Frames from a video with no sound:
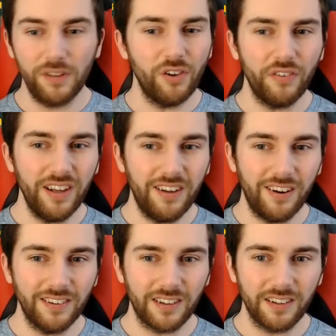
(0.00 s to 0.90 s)
he's not really a
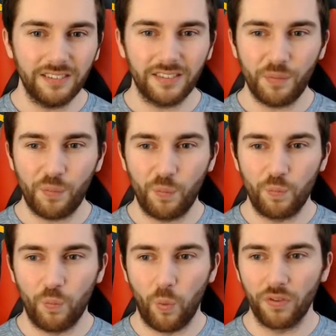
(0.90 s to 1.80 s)
card that like, I
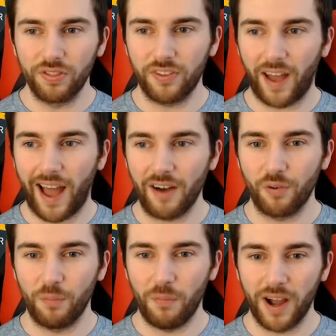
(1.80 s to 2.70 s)
want to
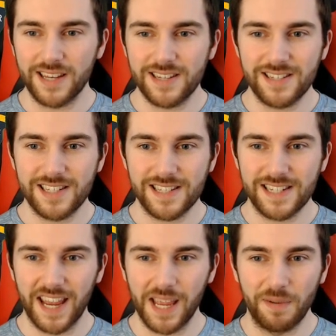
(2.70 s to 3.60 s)
have on my
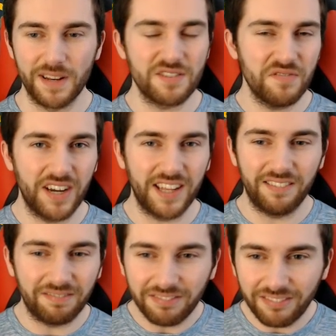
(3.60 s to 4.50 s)
team. He doesn't
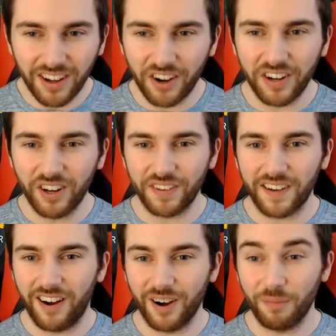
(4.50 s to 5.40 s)
really, I don't really look at
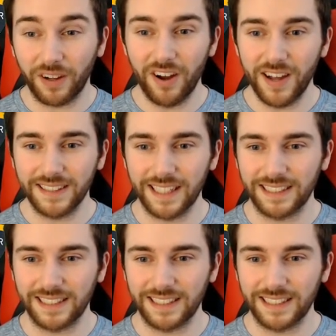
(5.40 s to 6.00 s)
that card and I'm like, oh, yeah, that's an